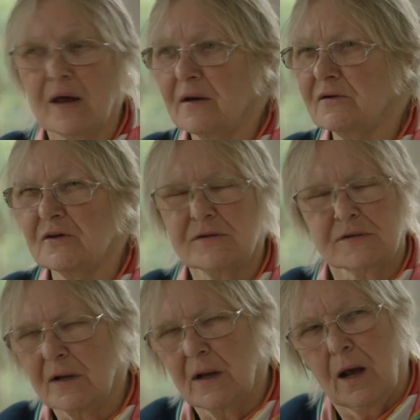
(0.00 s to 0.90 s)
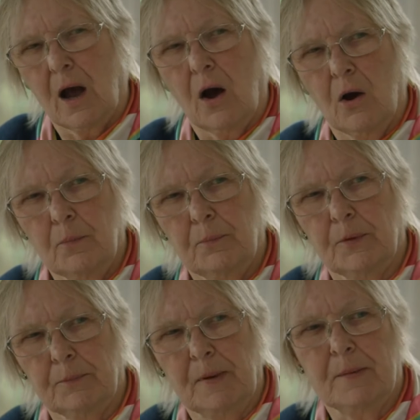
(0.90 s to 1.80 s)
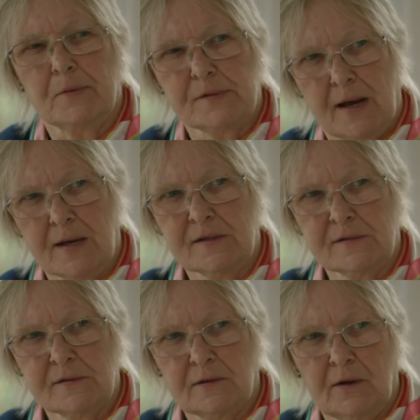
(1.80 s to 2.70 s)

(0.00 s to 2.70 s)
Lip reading: And it just opened people's eyes